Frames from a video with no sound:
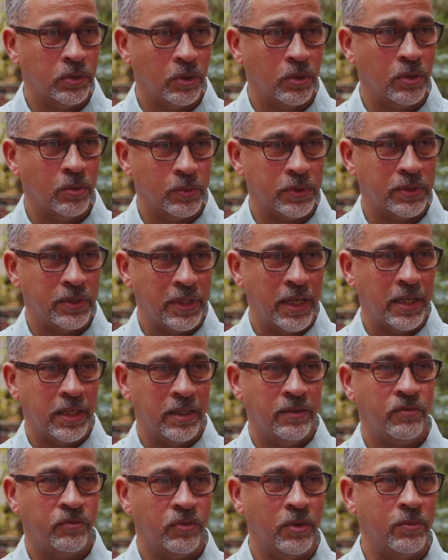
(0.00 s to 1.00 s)
So it was
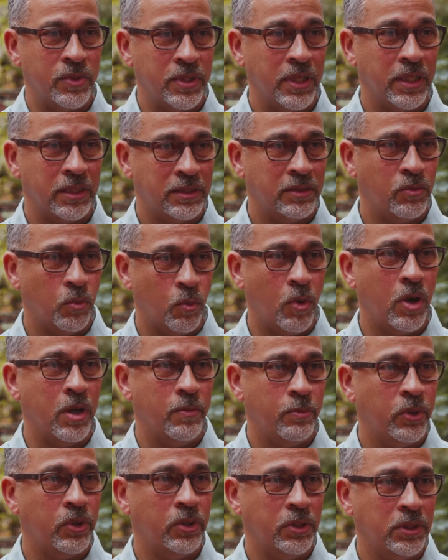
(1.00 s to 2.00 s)
taken from just
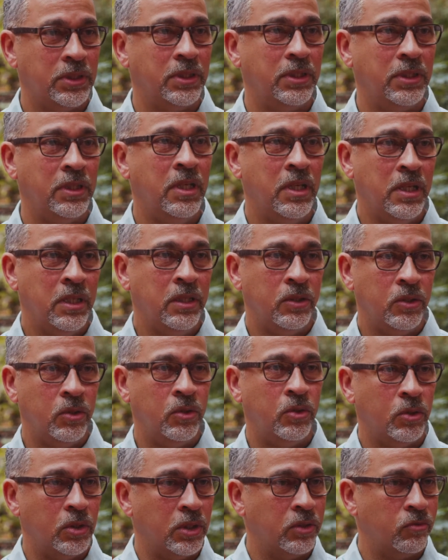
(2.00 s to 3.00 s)
one person
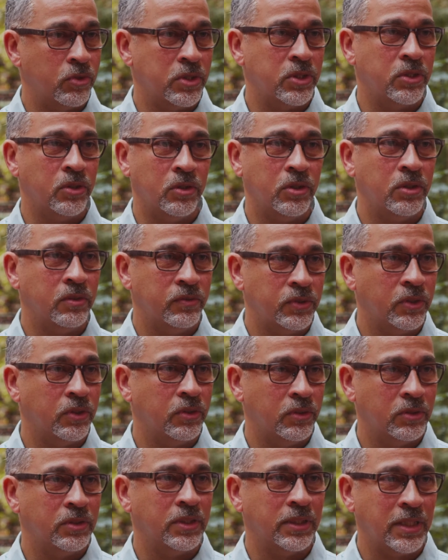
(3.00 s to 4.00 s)
doing restorative
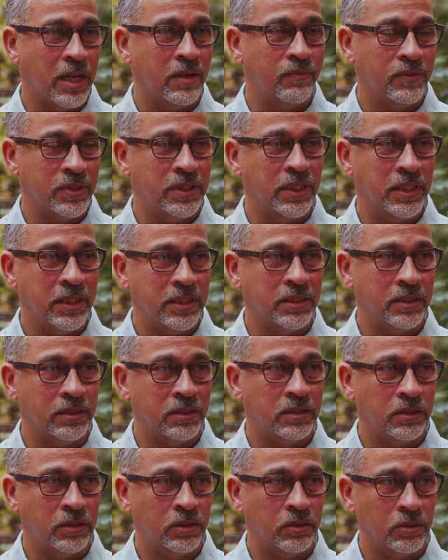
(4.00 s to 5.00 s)
circles or
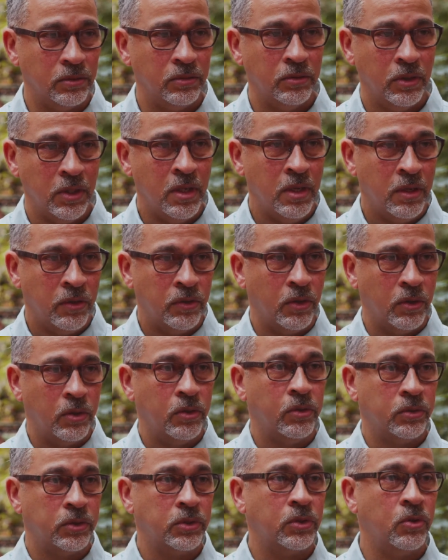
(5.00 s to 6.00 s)
conversations to the
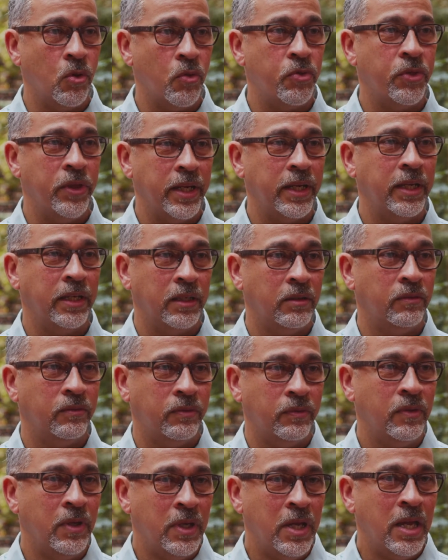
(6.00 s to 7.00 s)
whole school thinking
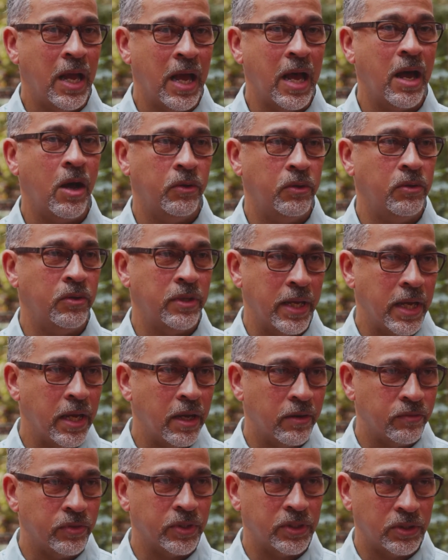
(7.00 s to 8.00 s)
of how do they
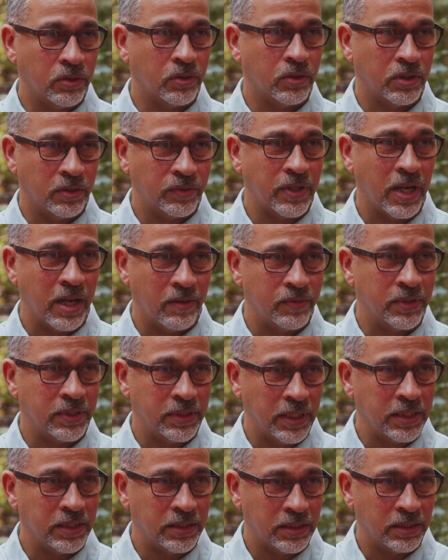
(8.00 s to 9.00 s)
have restorative
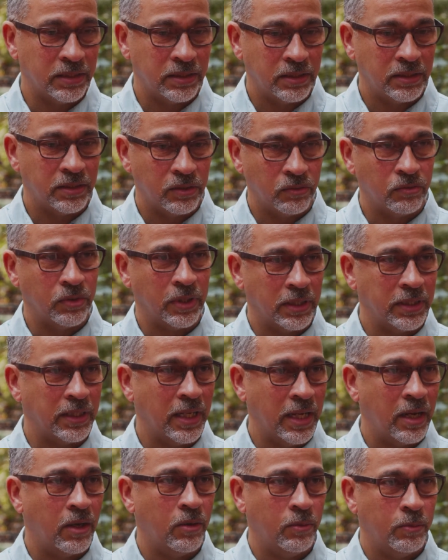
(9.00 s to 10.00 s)
conversations to really
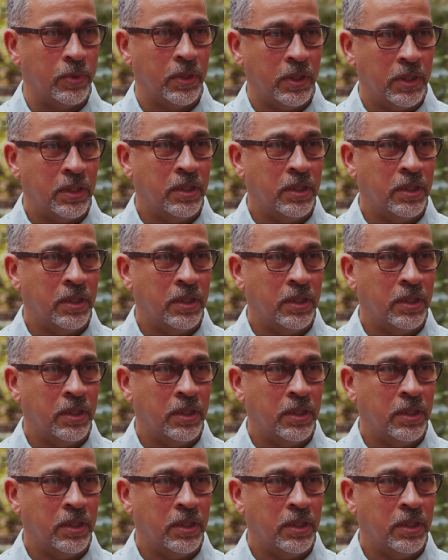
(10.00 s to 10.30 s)
help